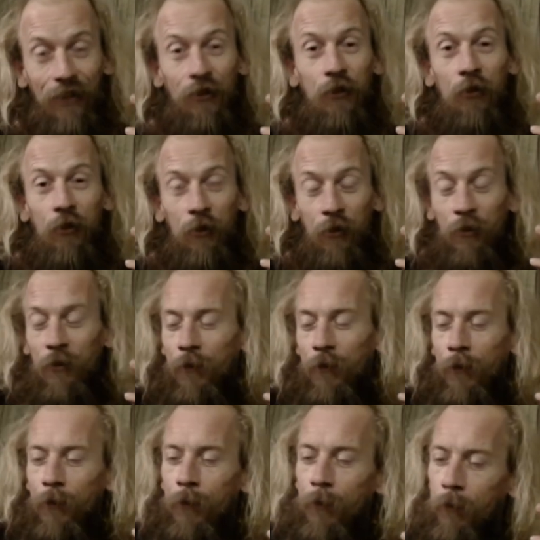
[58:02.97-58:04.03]
you know,
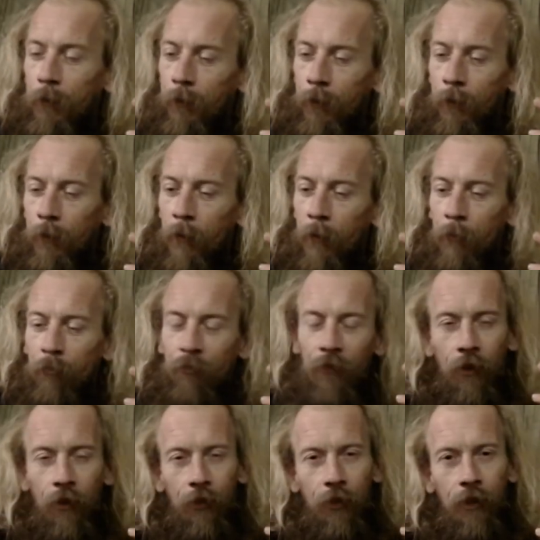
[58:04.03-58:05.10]

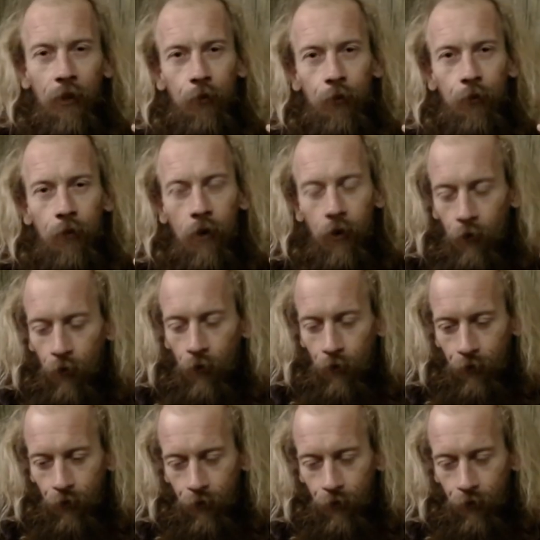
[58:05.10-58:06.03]
the things far off.